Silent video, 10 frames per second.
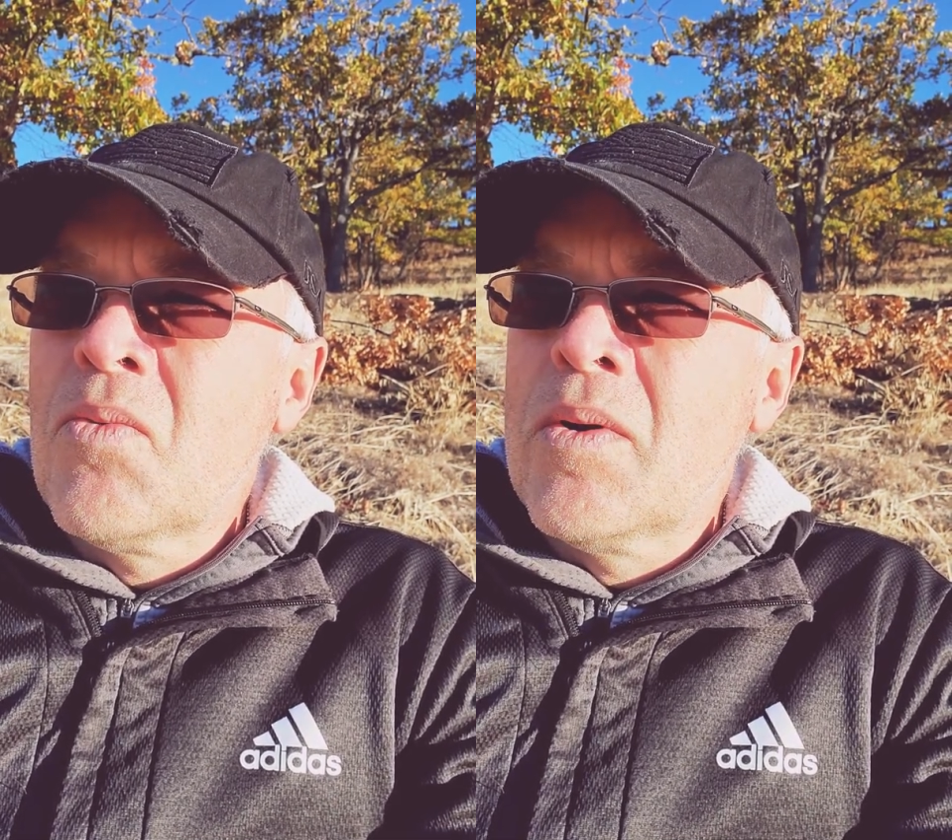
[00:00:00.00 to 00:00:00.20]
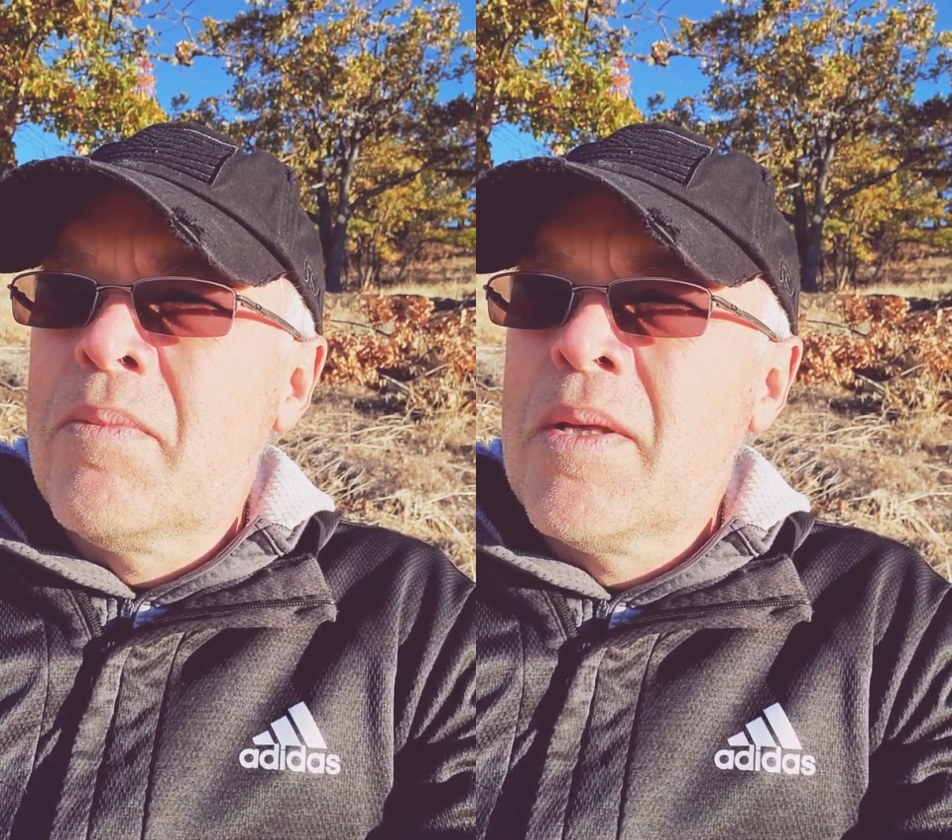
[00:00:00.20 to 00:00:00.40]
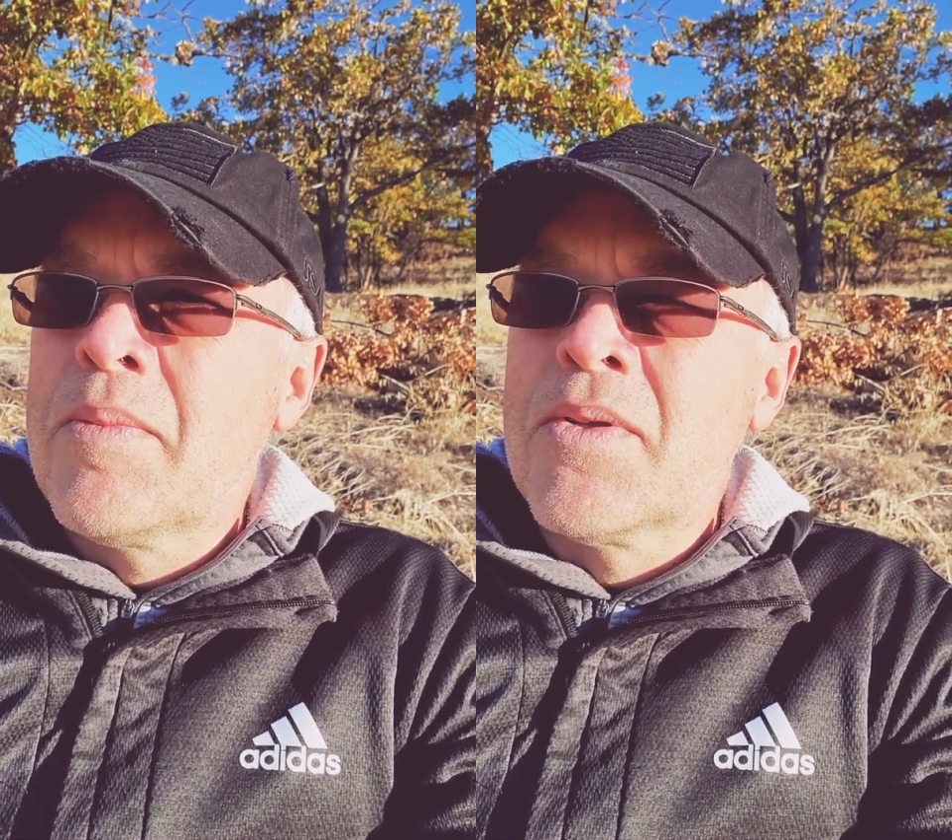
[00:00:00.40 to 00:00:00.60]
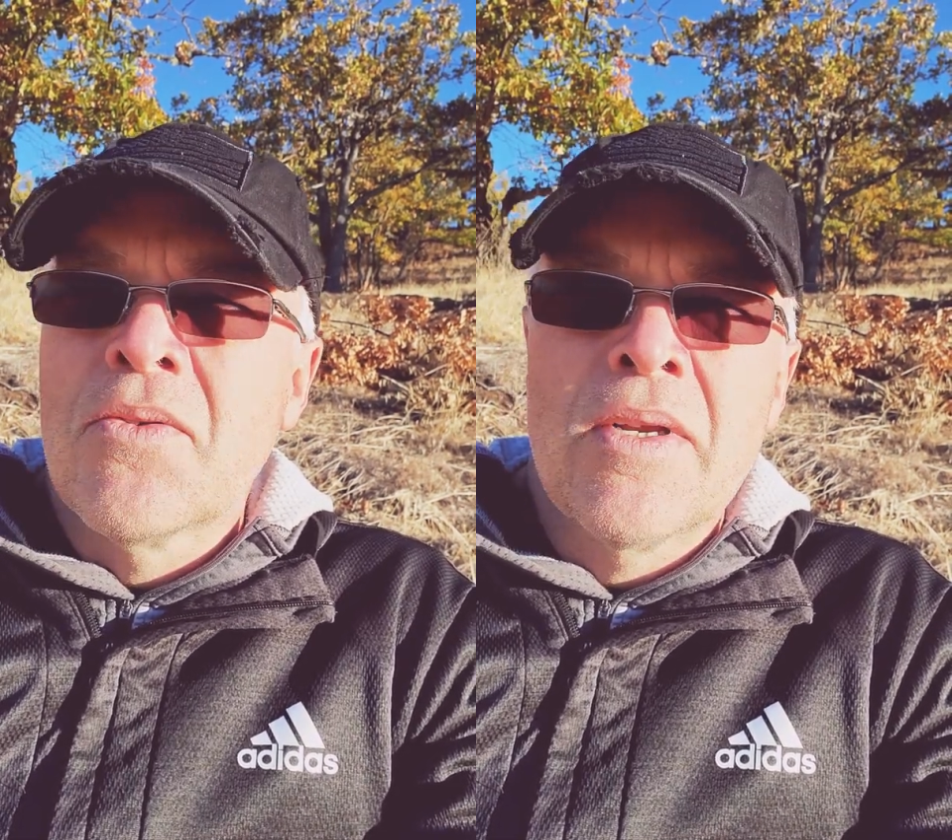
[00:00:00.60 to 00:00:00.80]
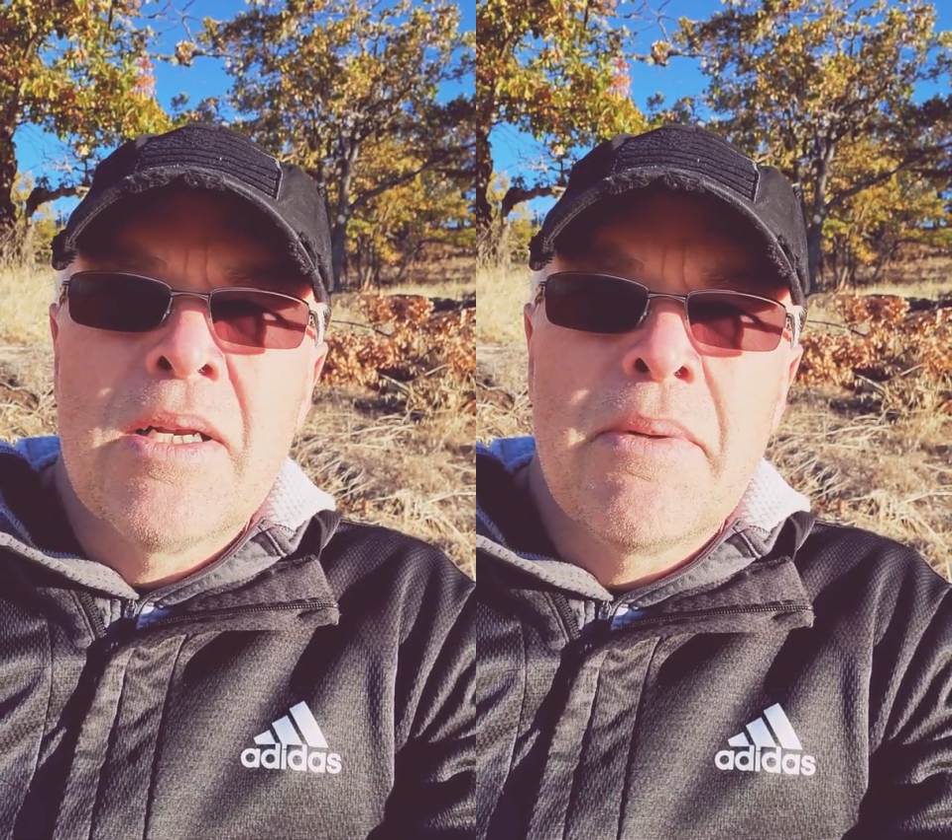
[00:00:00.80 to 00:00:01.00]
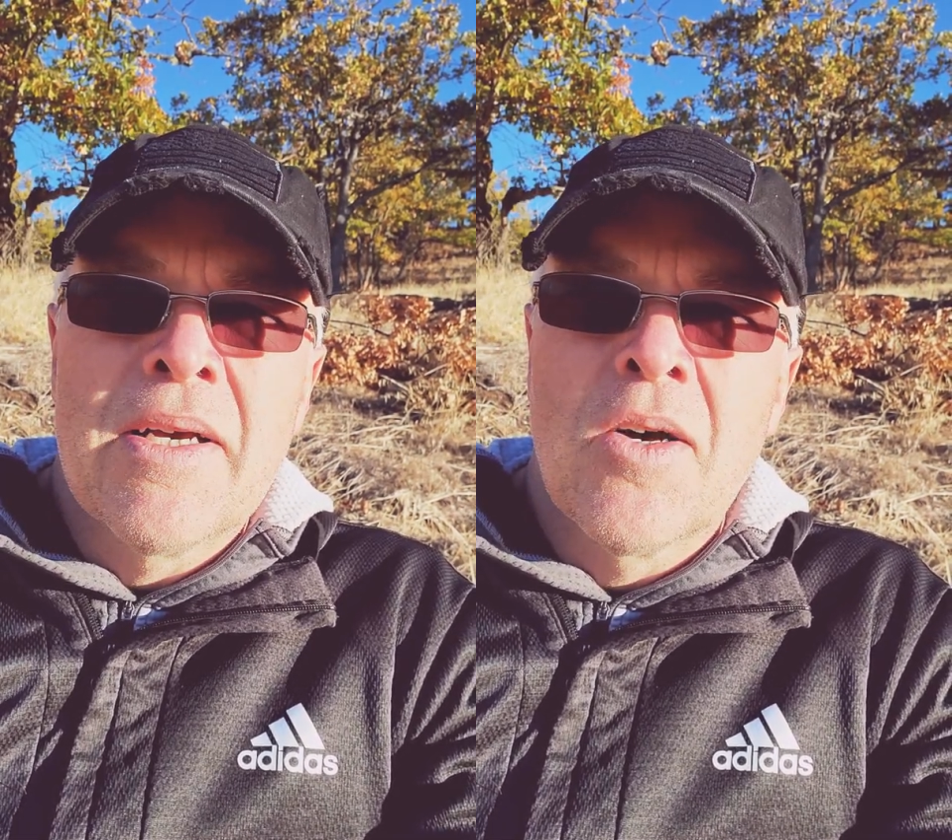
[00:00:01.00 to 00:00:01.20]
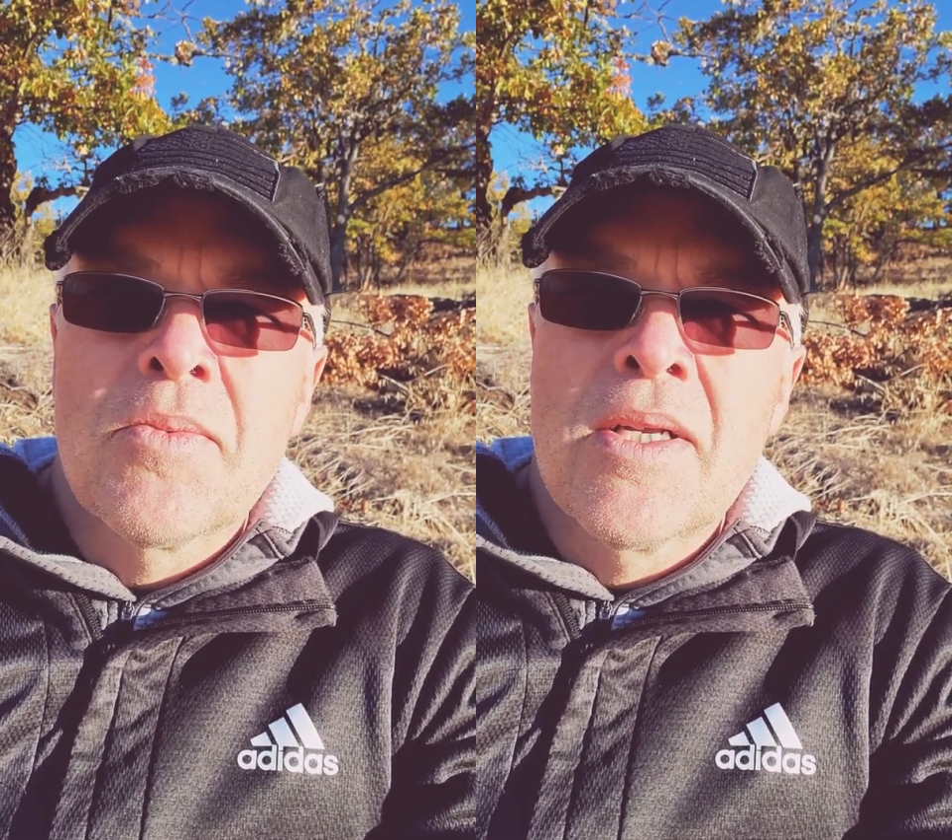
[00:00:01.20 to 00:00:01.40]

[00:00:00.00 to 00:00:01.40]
people don't need to be helped